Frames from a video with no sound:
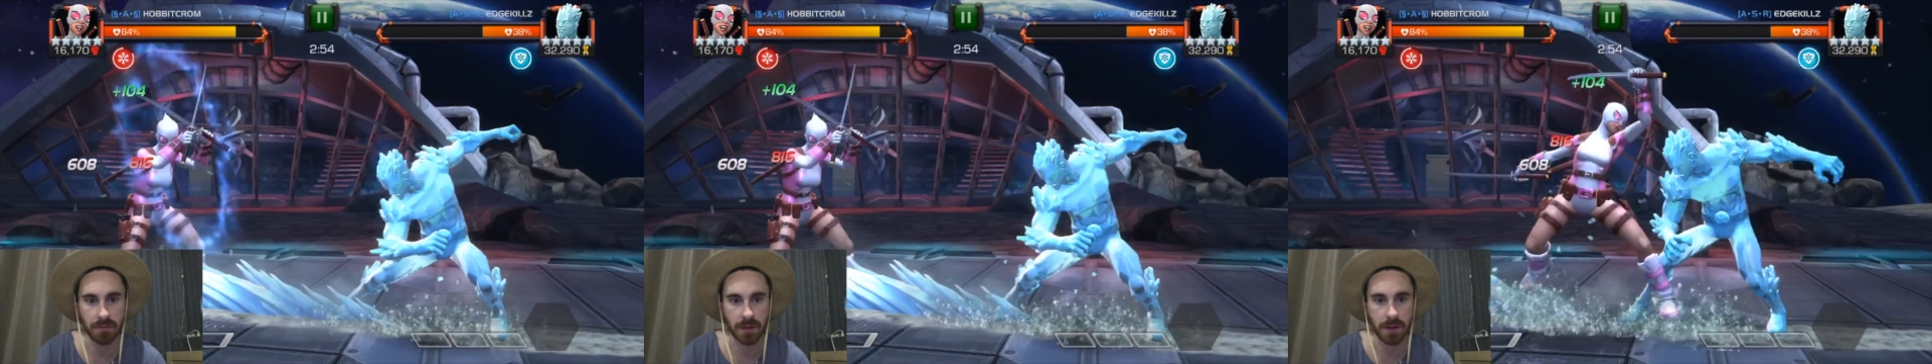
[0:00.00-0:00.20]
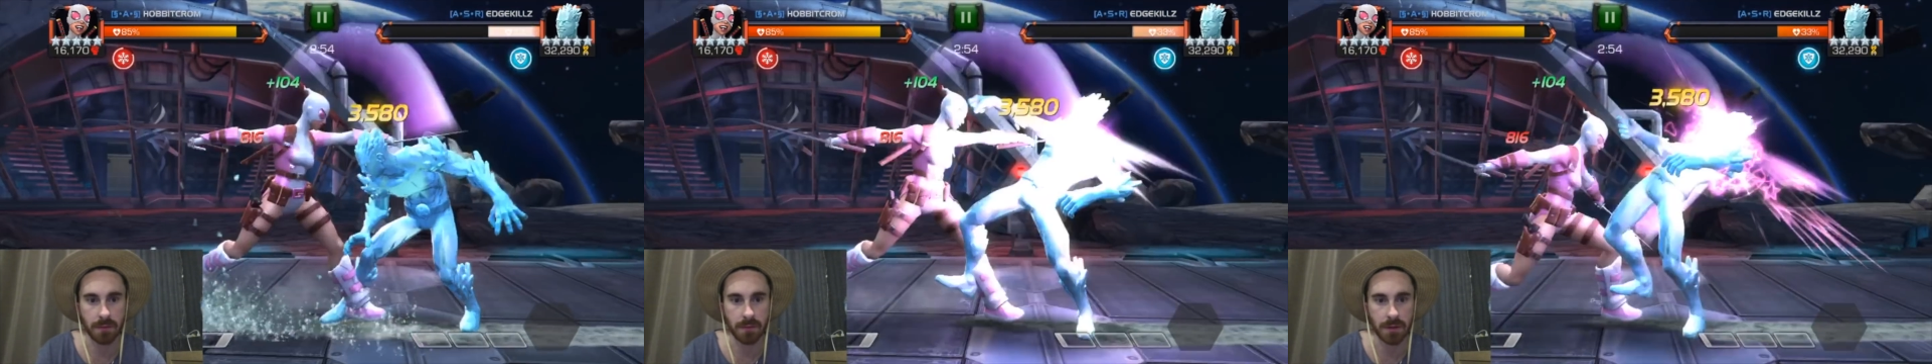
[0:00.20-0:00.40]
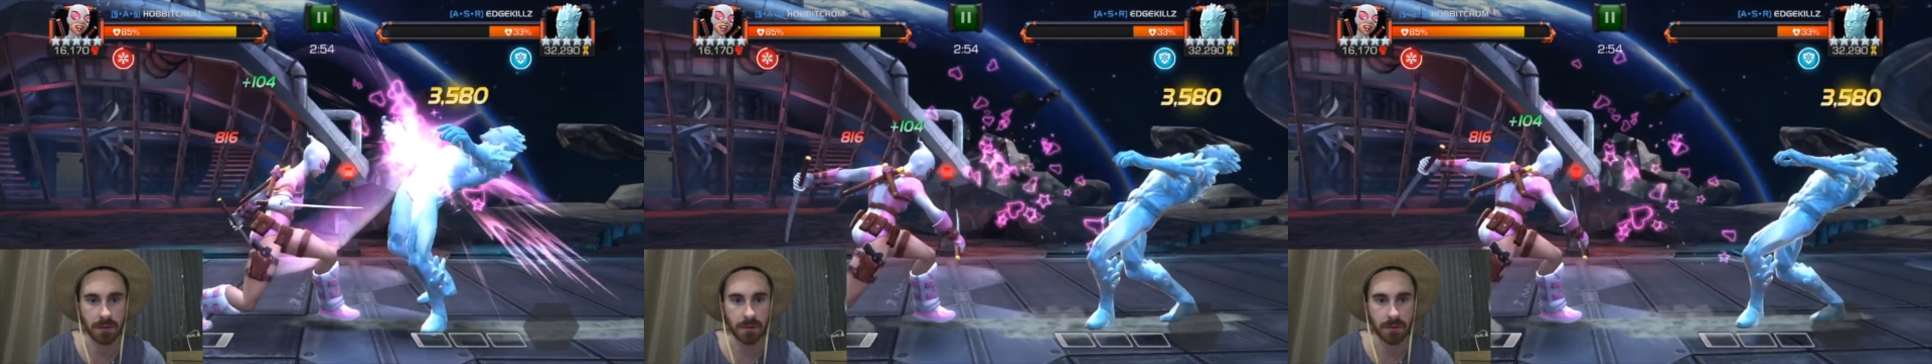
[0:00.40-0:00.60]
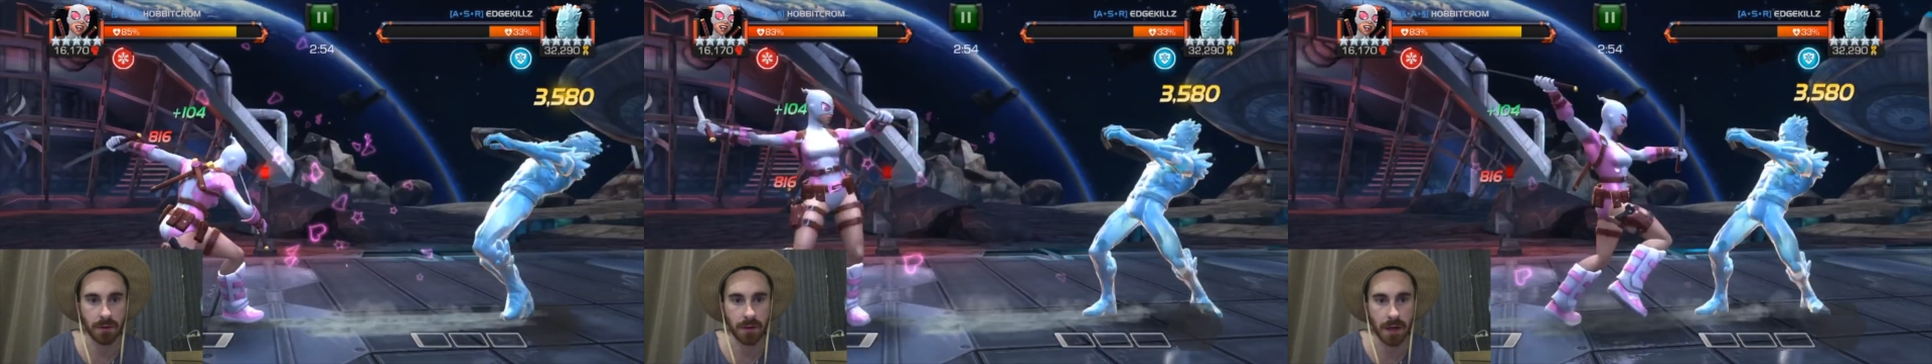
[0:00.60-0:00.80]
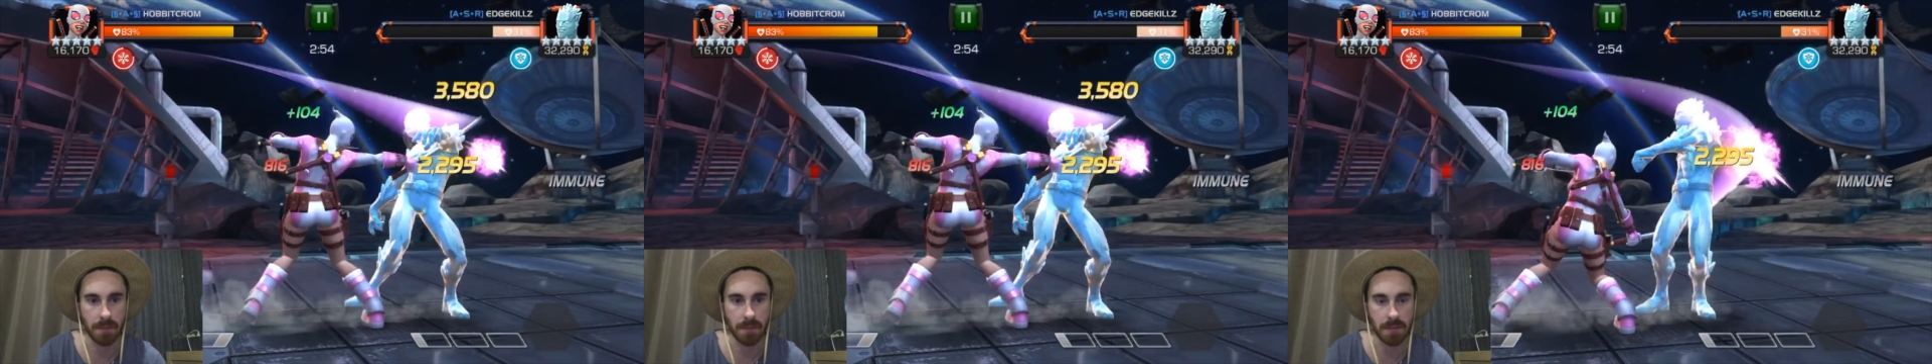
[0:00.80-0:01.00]
for him to throw
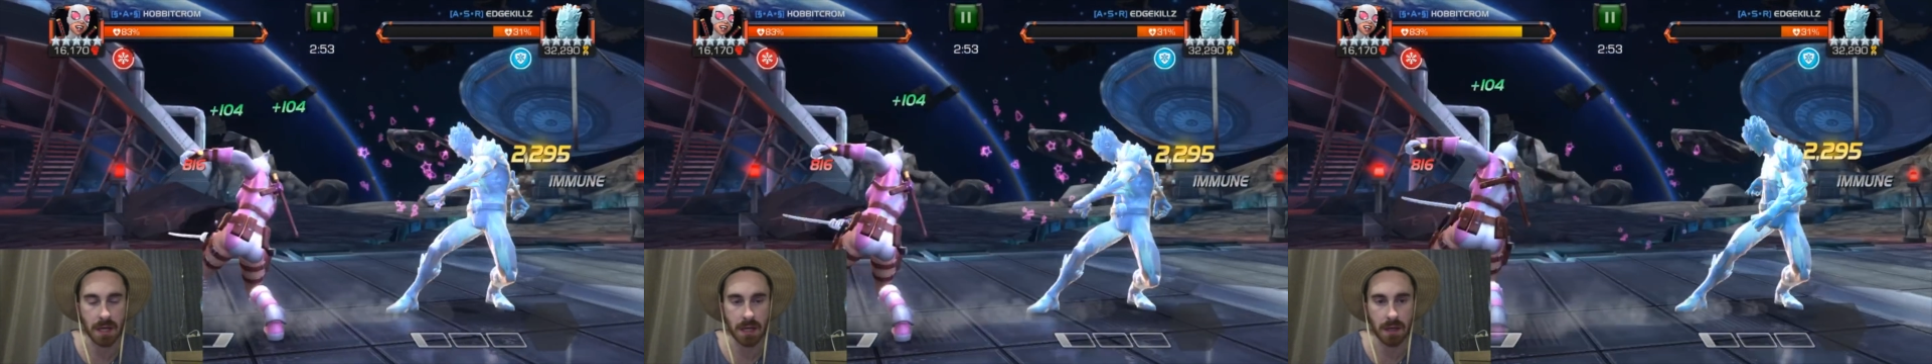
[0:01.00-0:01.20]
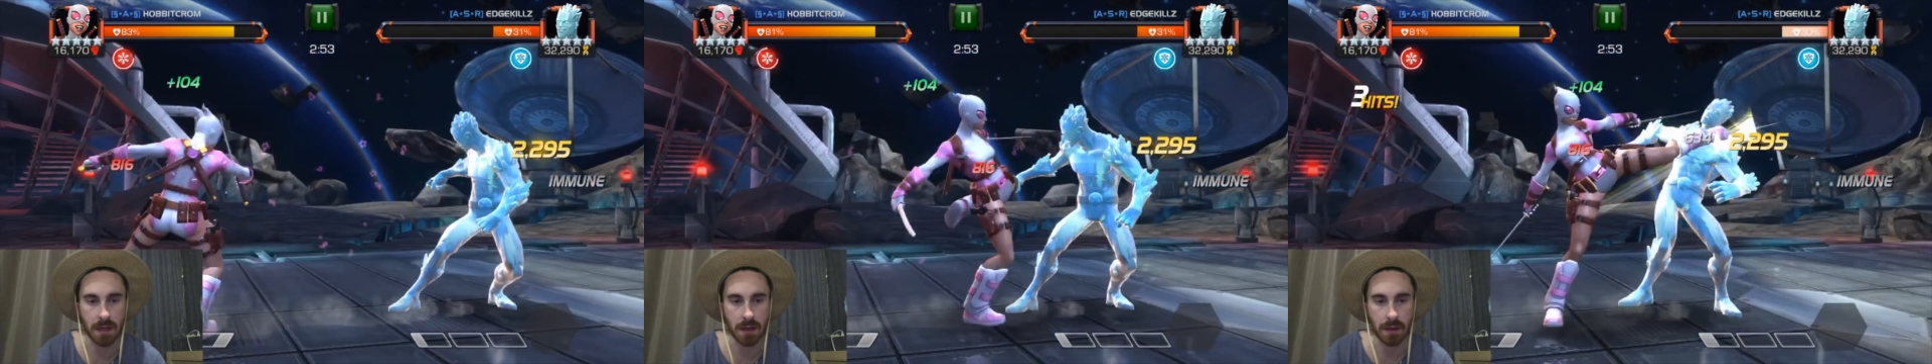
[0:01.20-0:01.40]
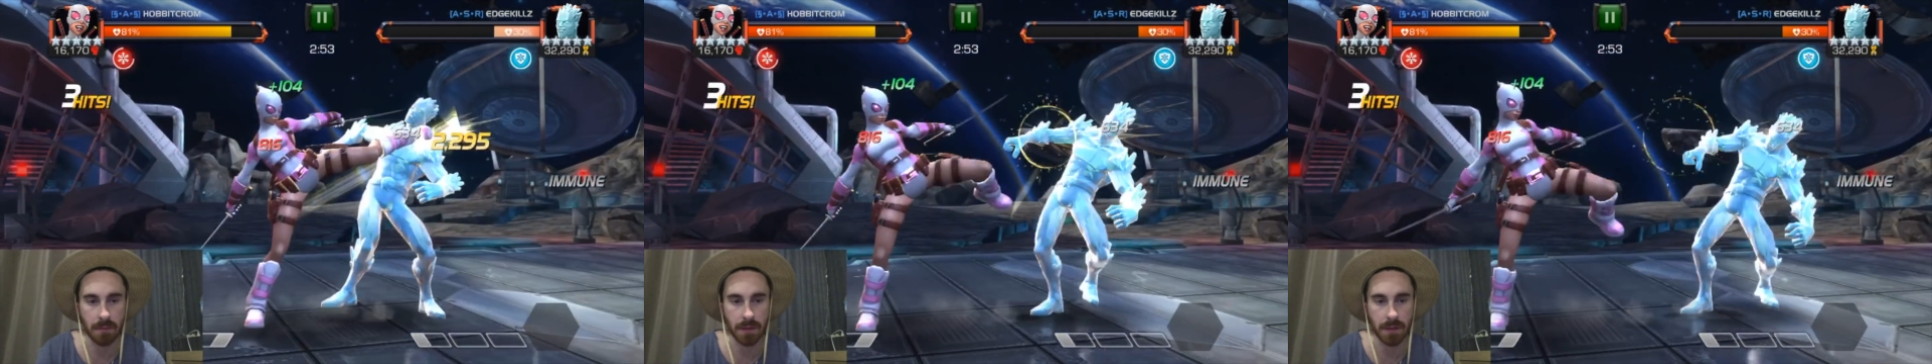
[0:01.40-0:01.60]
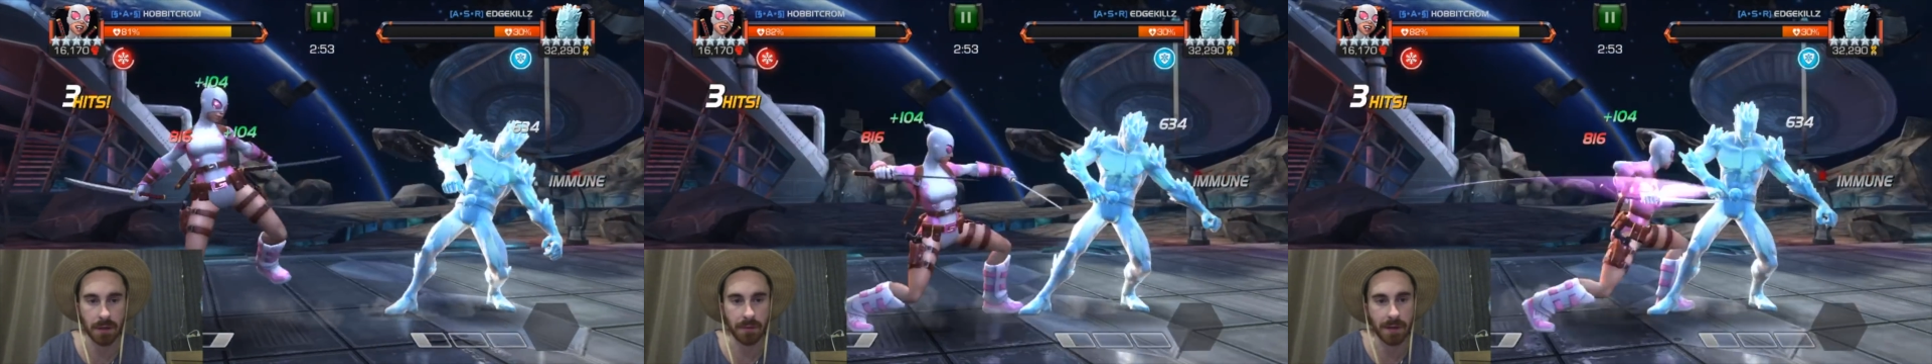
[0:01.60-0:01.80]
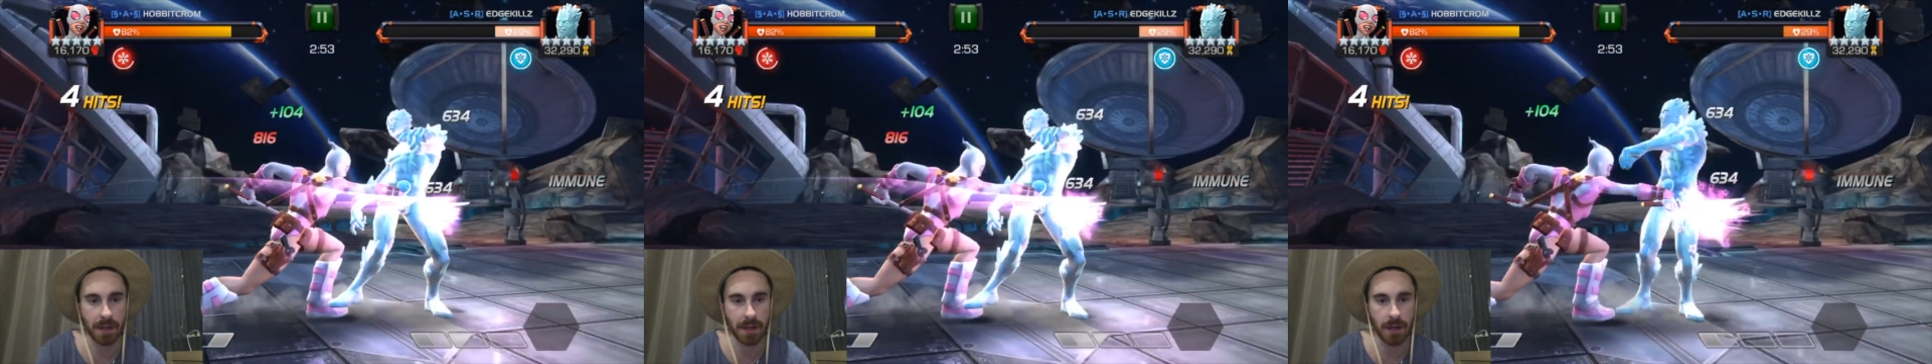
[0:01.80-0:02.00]
that medium. Here
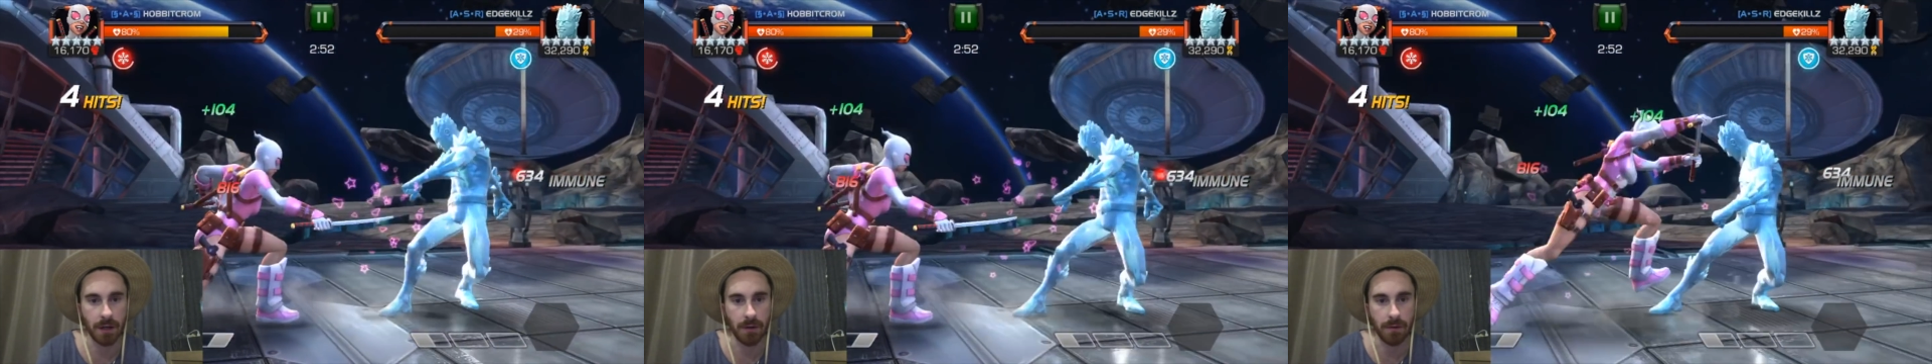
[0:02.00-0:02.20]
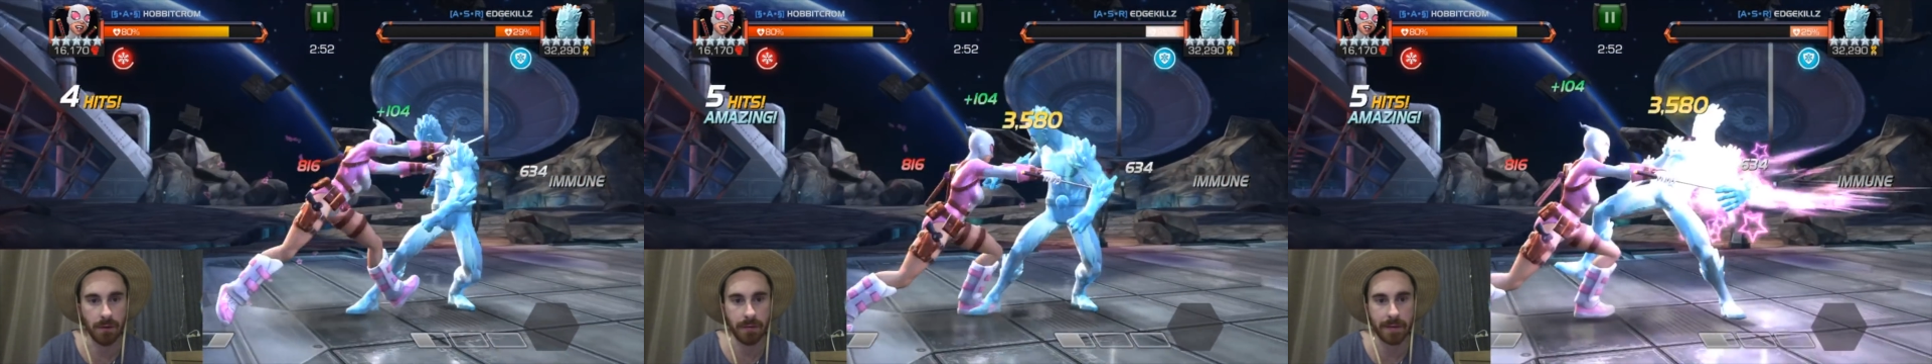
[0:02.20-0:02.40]
we go.